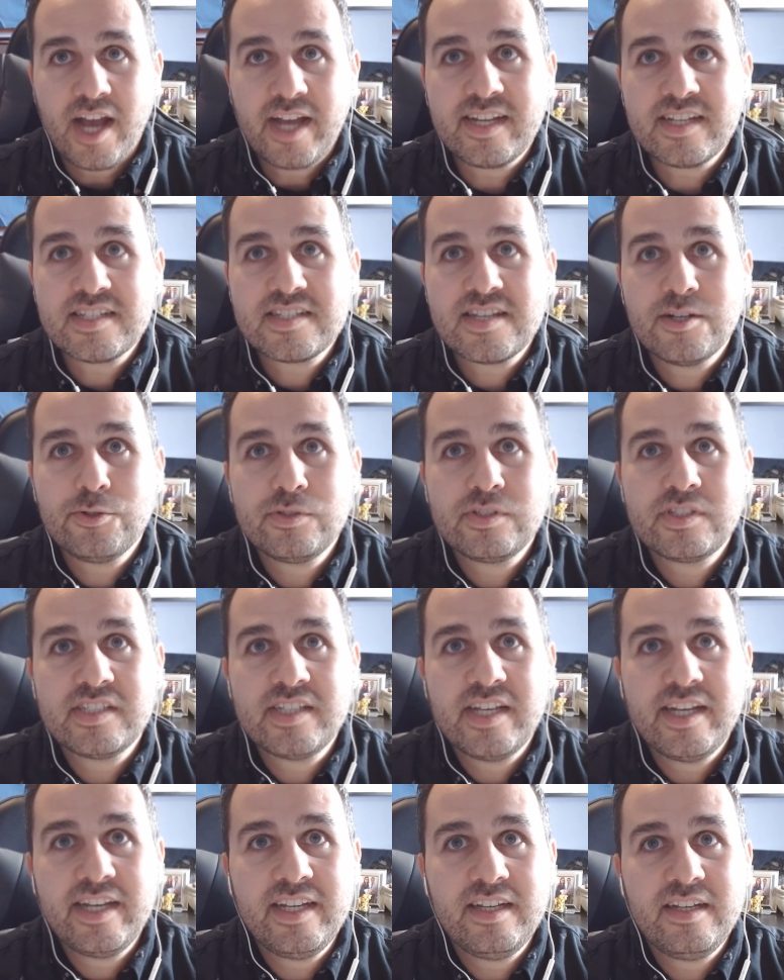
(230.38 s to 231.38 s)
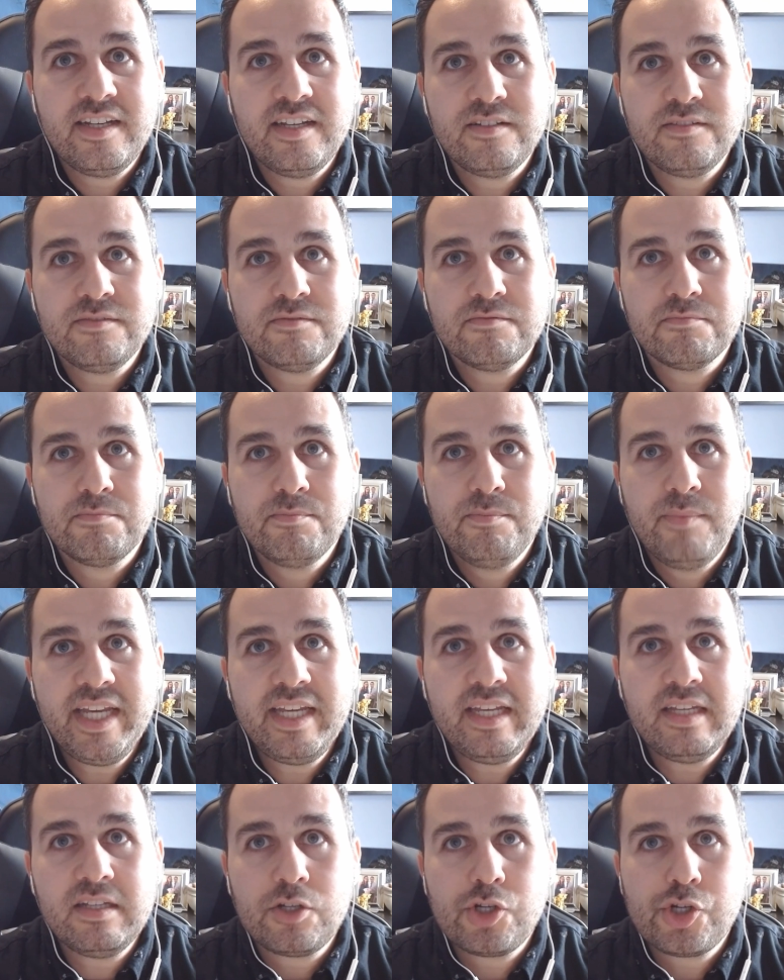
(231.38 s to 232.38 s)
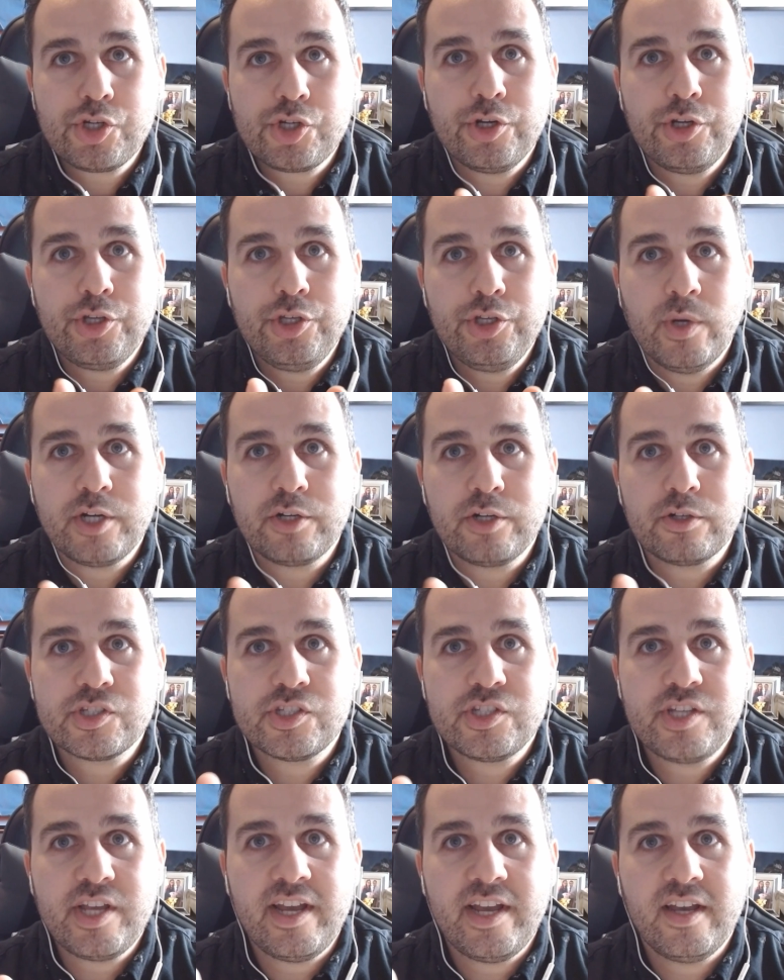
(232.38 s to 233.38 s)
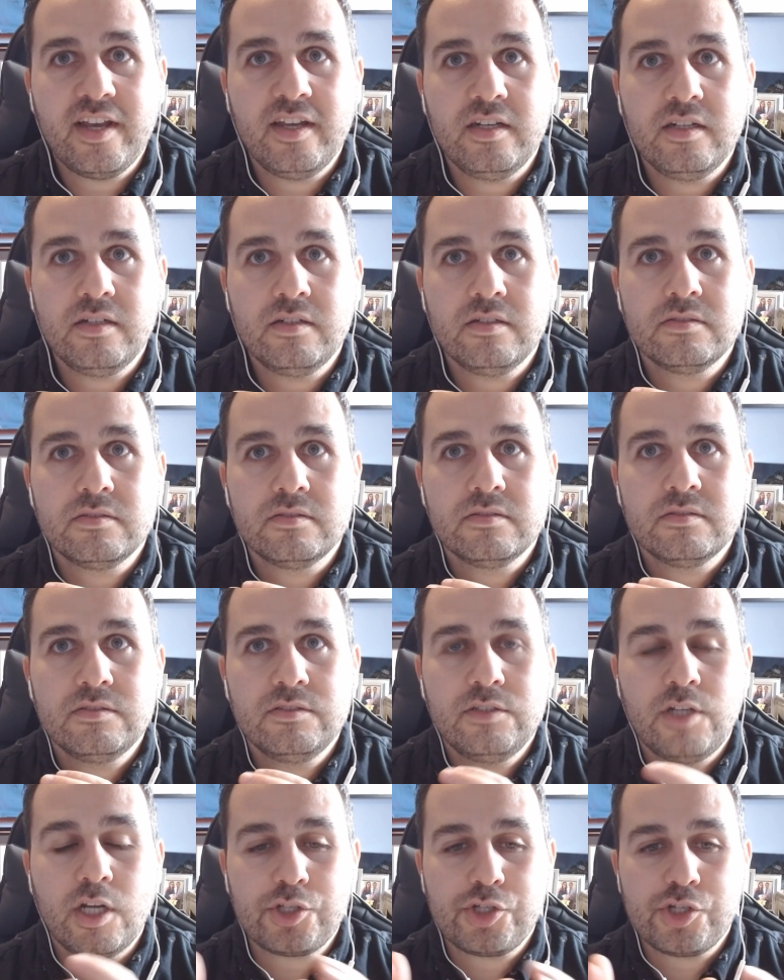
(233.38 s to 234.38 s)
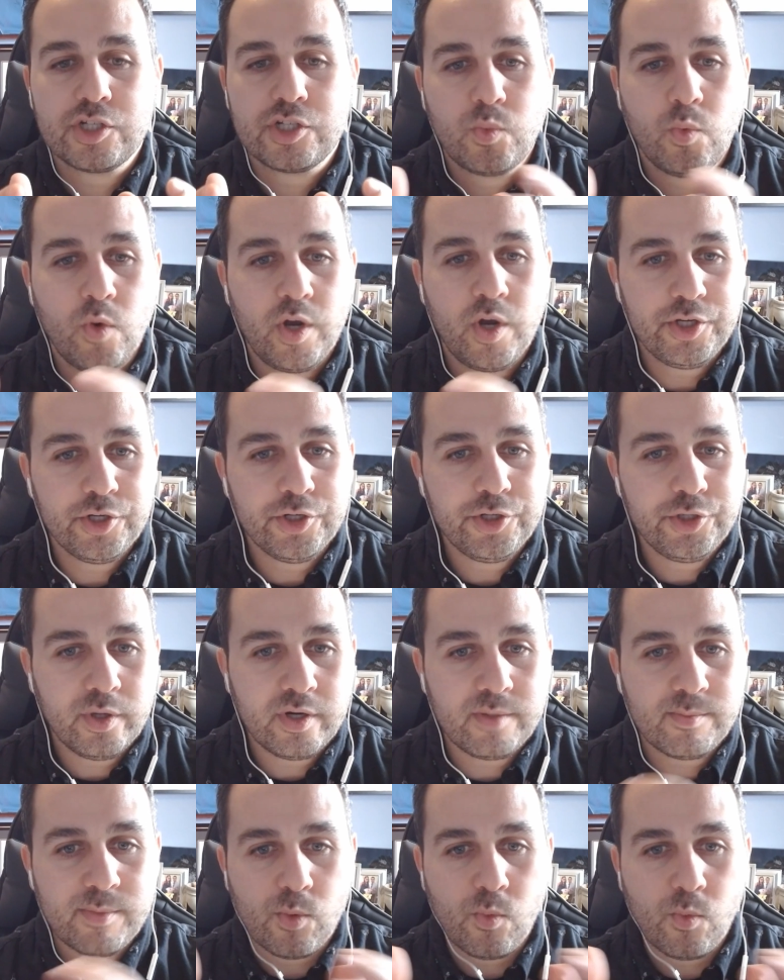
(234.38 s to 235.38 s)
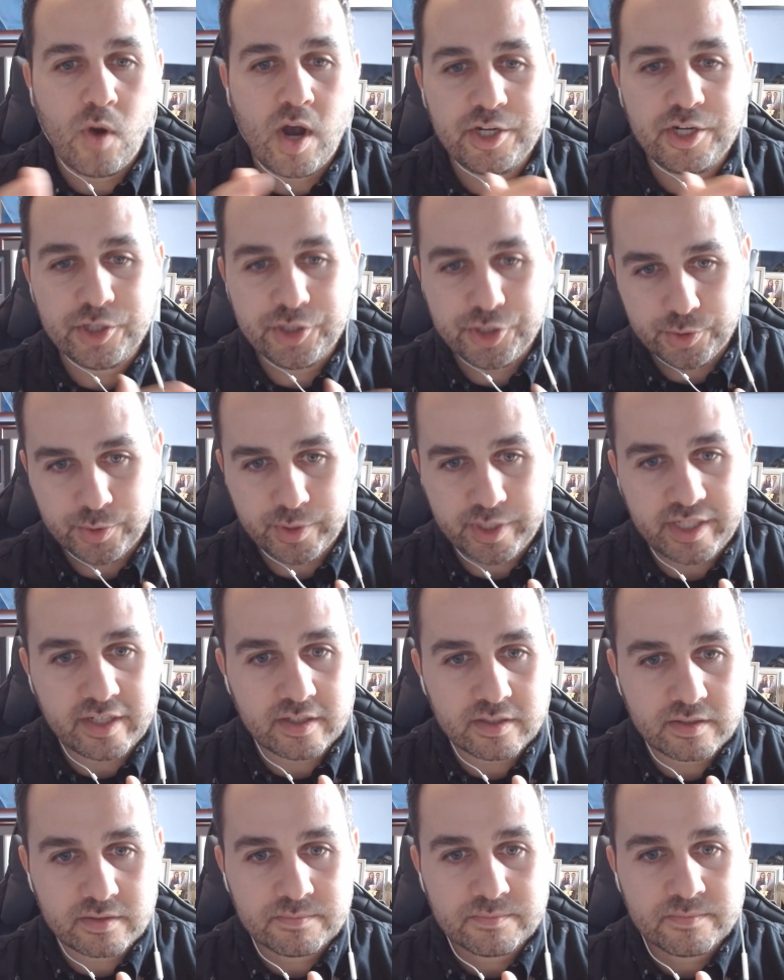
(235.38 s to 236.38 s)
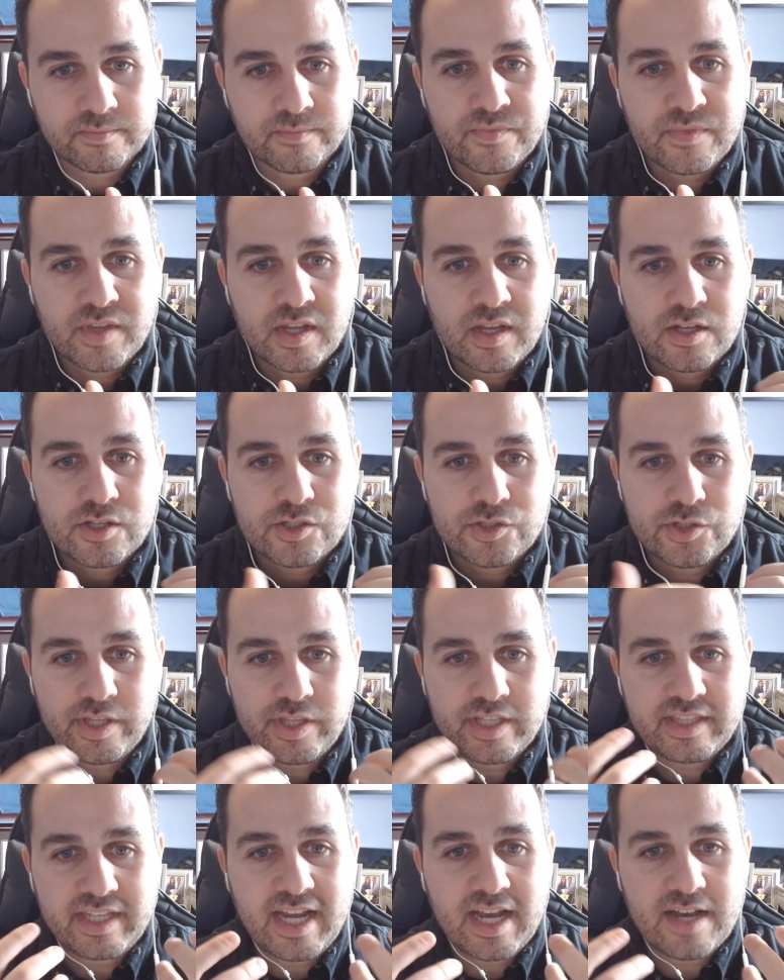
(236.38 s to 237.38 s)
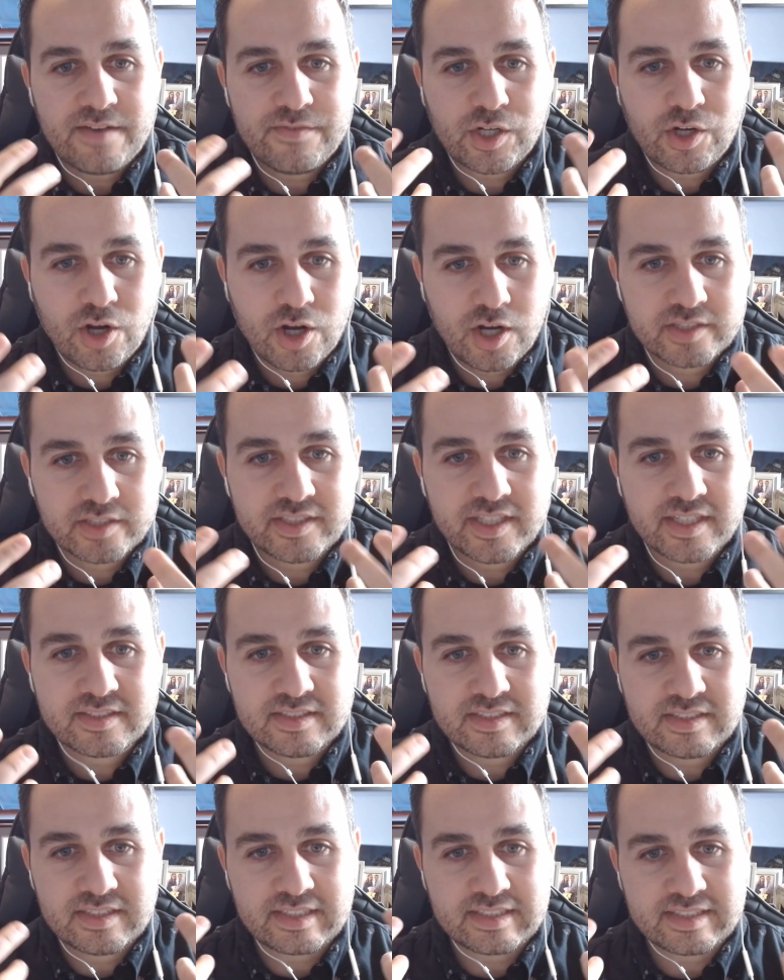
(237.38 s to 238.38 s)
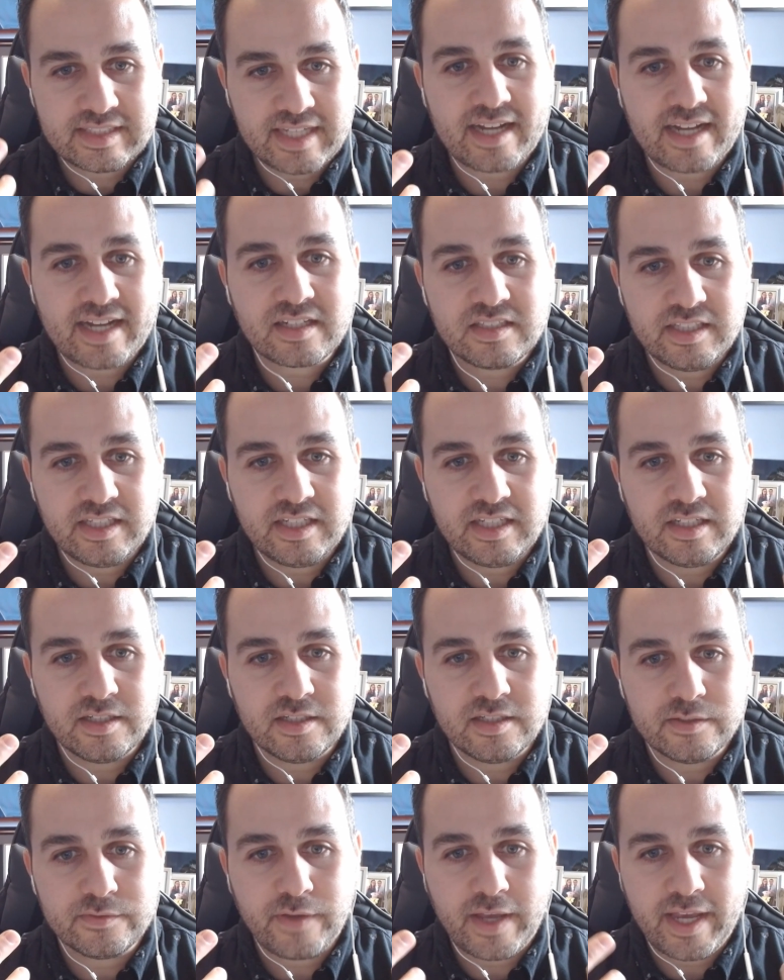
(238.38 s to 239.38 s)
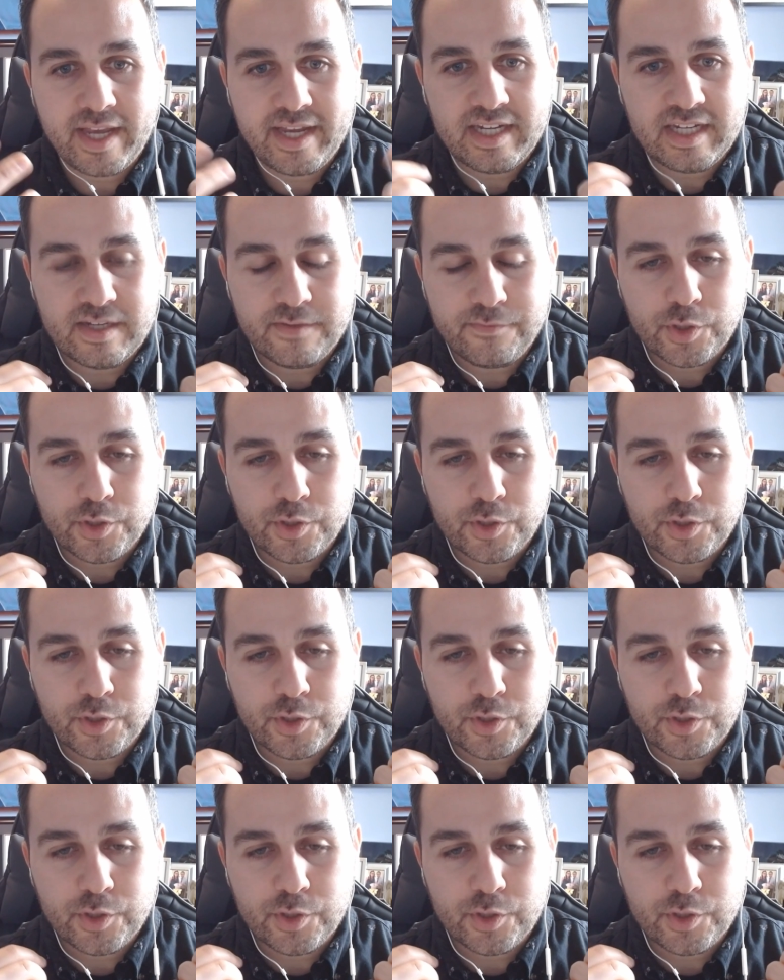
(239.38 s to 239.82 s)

I guess I would say make sure you understand not just what you're doing, but why you're doing it. So that they have the context is exactly of, hey,